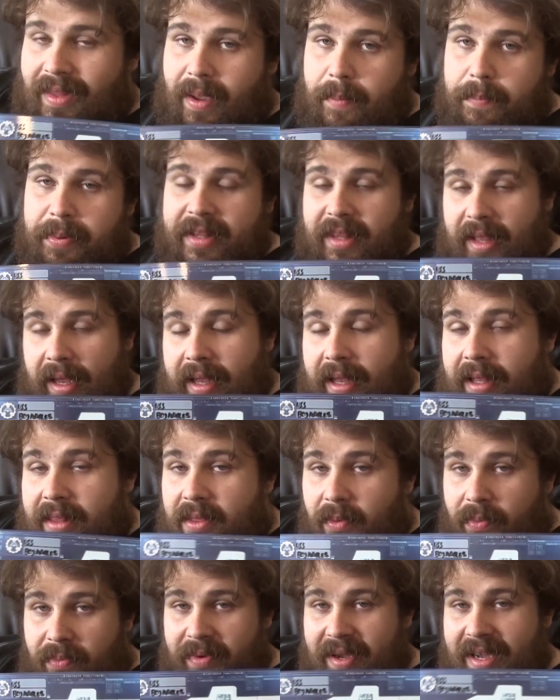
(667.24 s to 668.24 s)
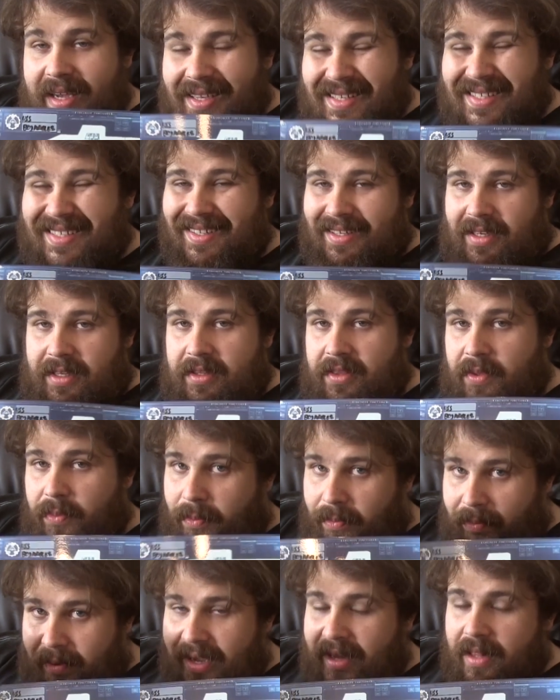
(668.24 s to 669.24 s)
But the
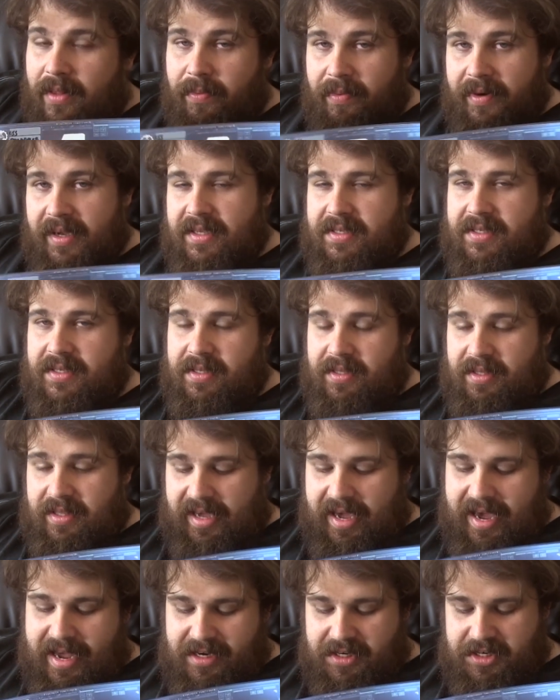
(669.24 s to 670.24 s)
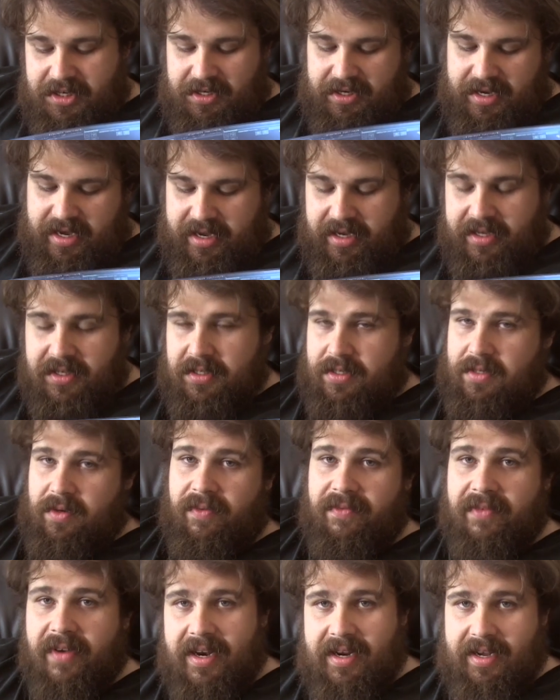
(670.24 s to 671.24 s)
real reason the engineer is so
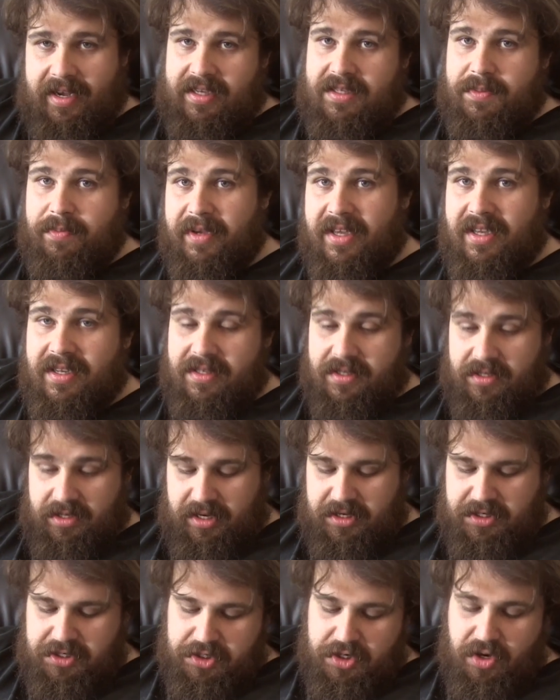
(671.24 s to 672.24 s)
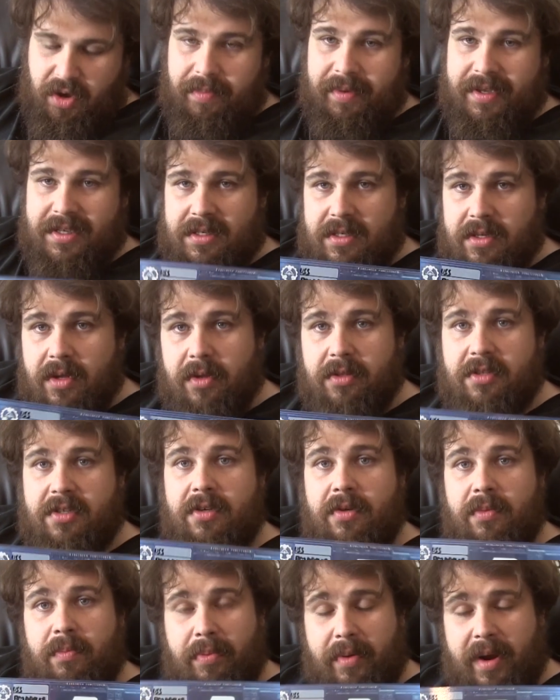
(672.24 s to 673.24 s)
funny is because his job is not
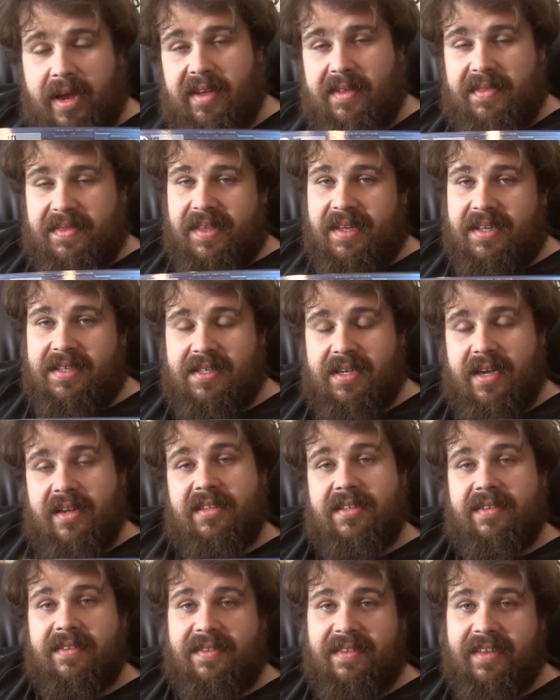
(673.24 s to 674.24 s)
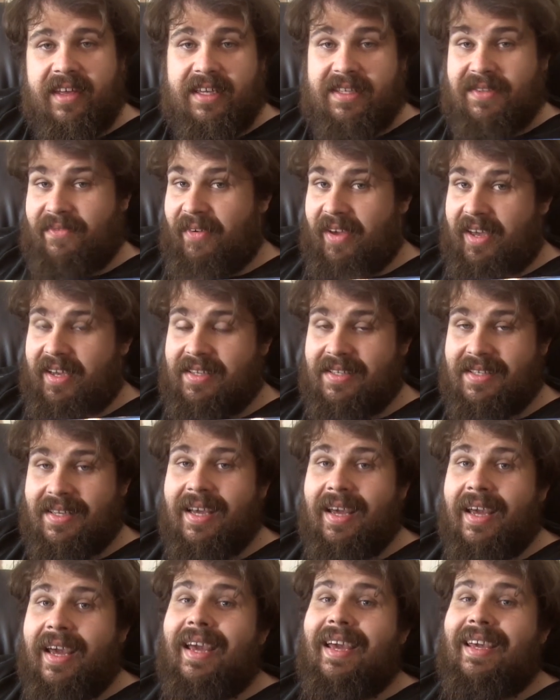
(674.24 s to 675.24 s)
to break things and to fix things.
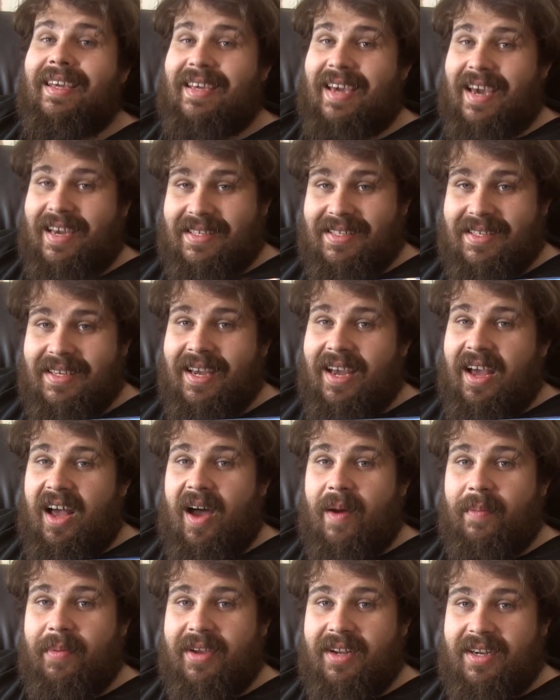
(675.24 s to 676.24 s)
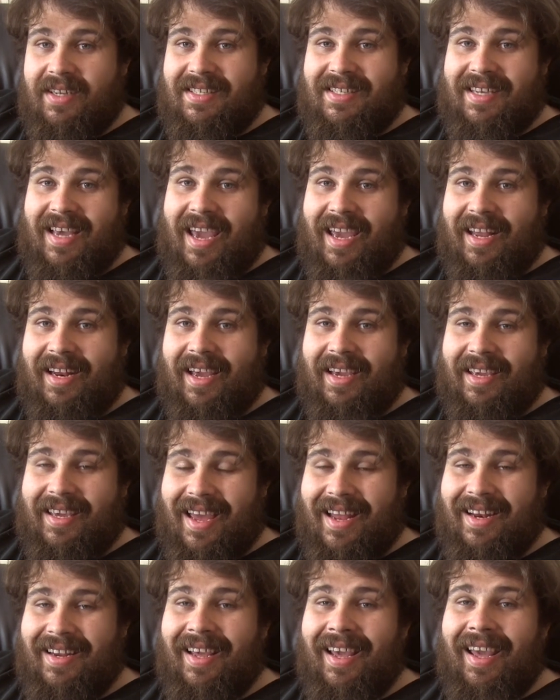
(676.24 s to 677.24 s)
Yes, I'm gonna say it
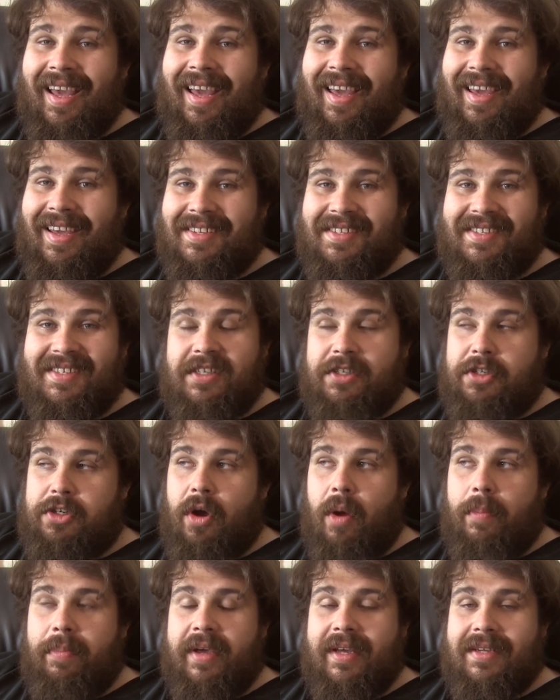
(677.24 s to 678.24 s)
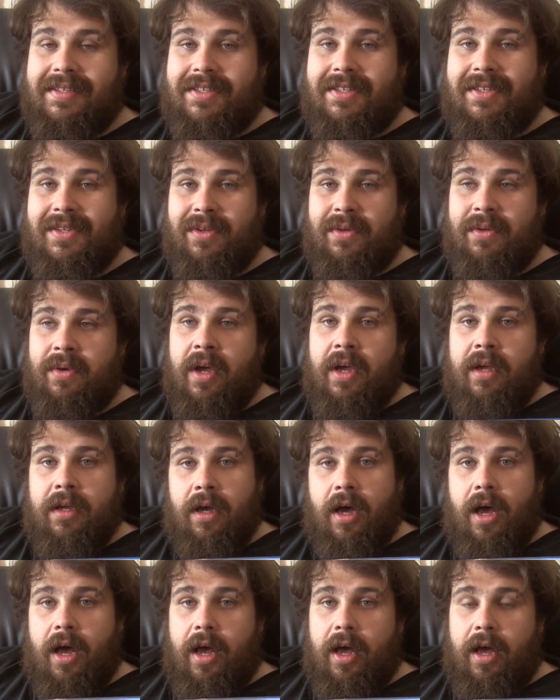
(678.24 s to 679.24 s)
again. His job is to
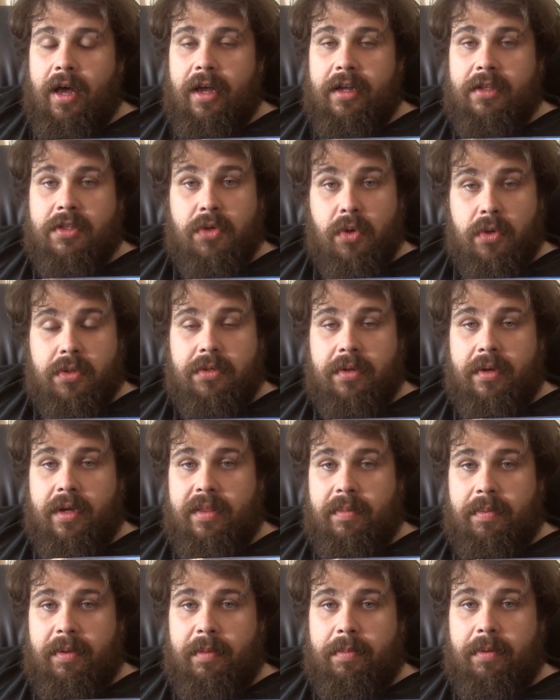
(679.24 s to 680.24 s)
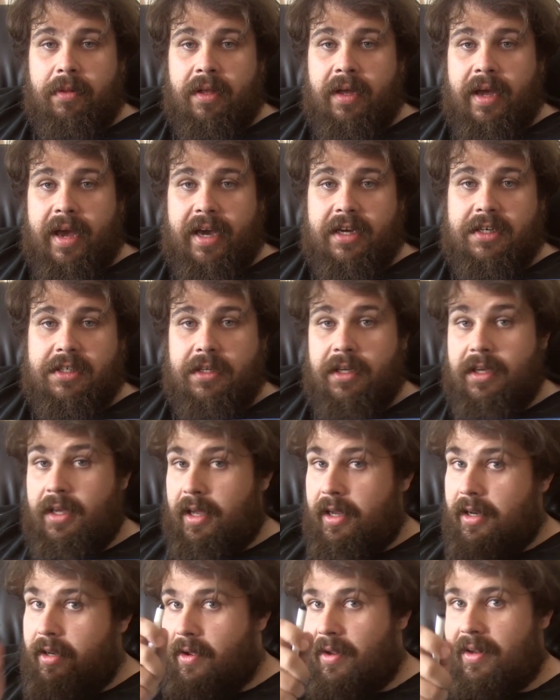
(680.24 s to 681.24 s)
talk to other people, actually,
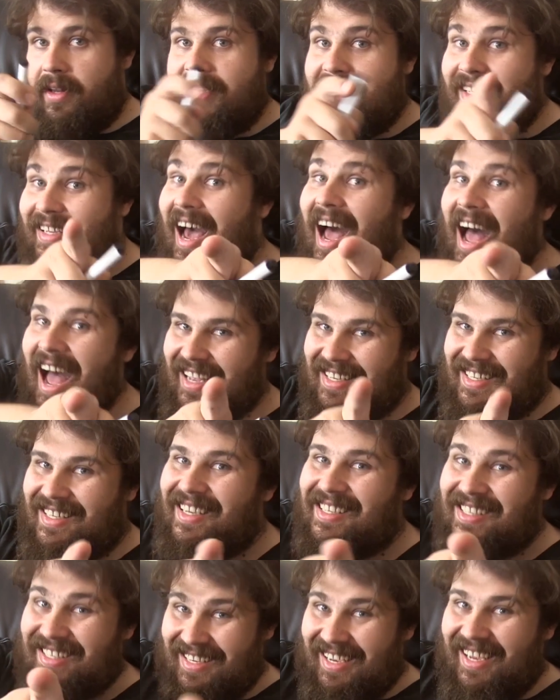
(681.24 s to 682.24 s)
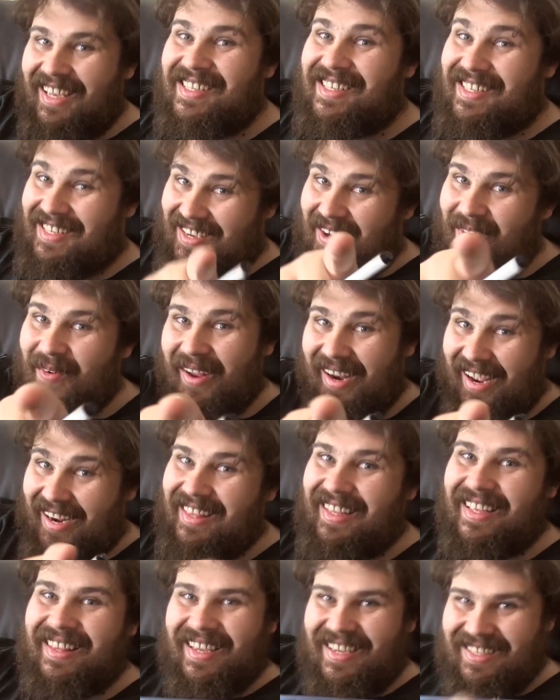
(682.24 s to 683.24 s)
and not listen. See what I
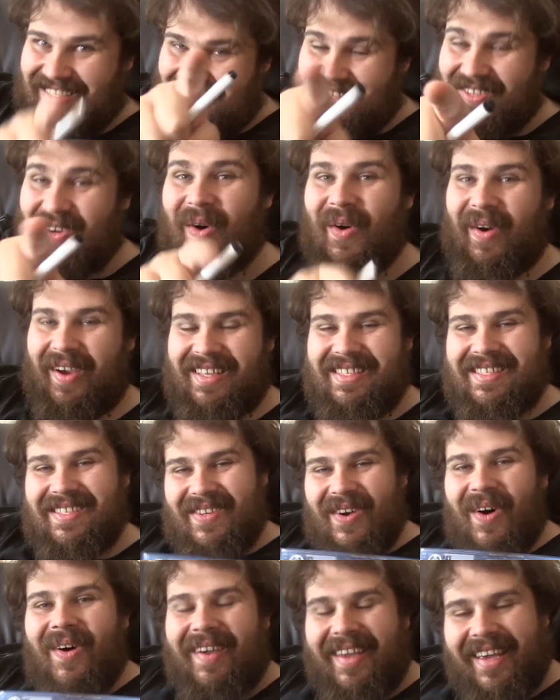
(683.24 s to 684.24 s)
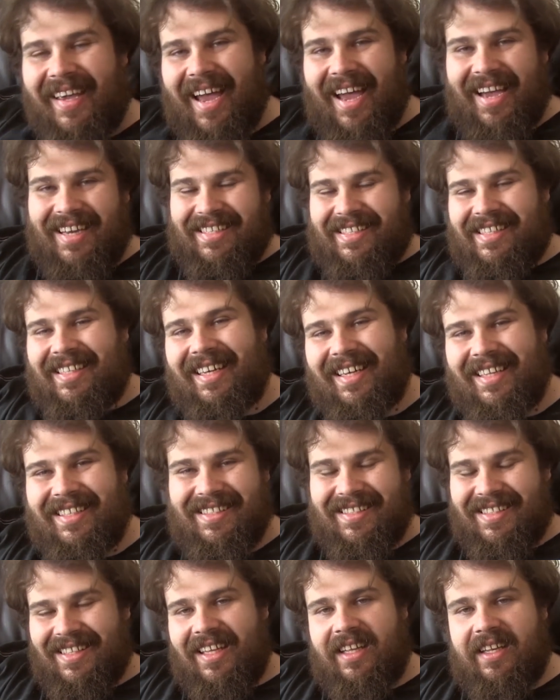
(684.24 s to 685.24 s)
did? It's talking, actually.
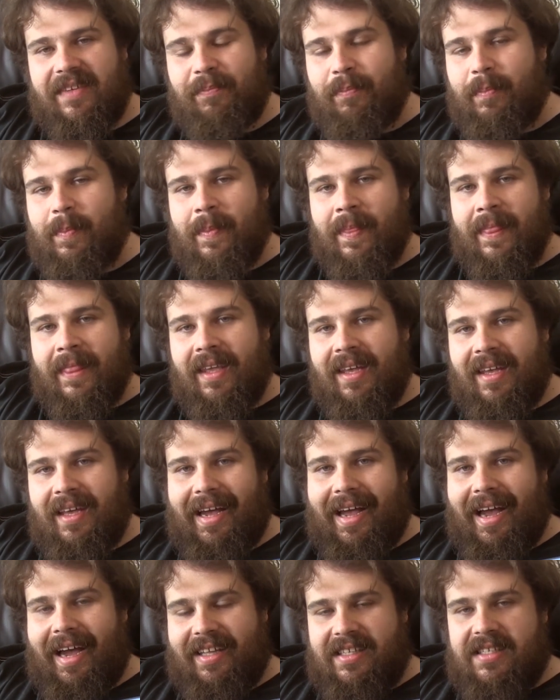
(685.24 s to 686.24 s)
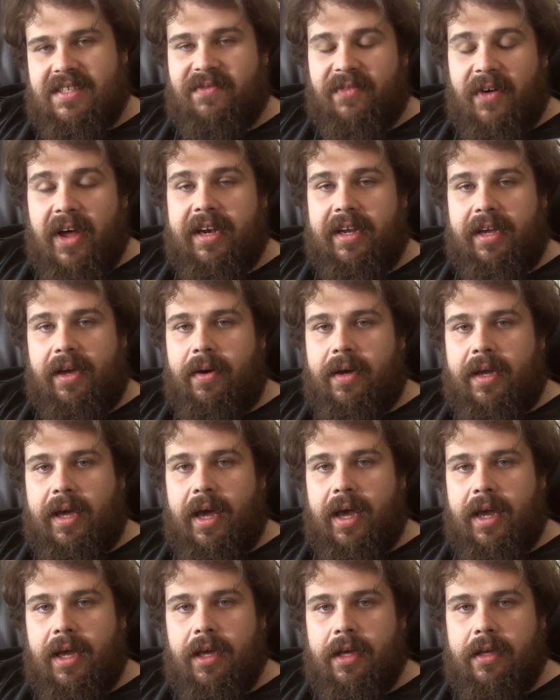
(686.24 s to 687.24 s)
It's funny,
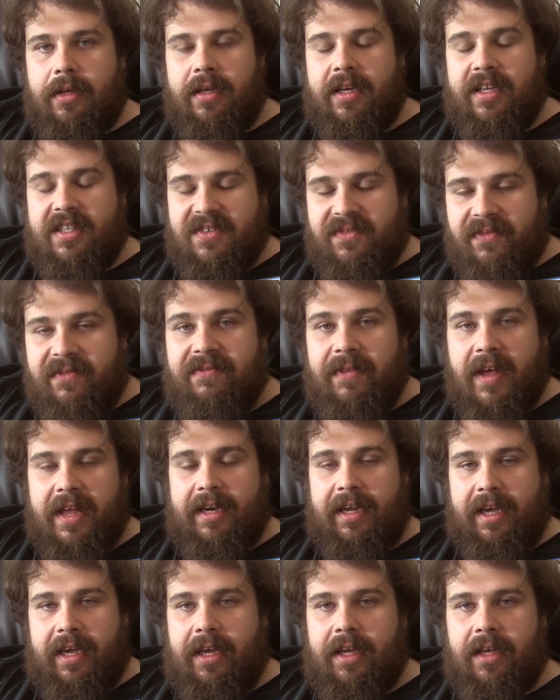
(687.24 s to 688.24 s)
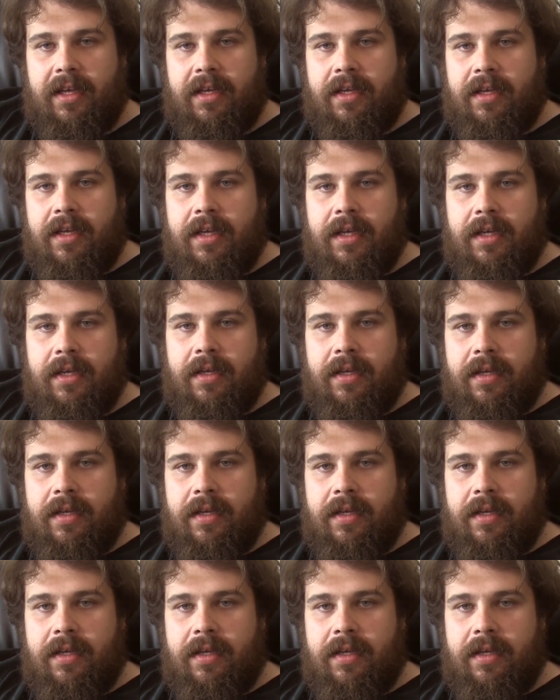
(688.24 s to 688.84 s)
okay? It's funny. You see, it's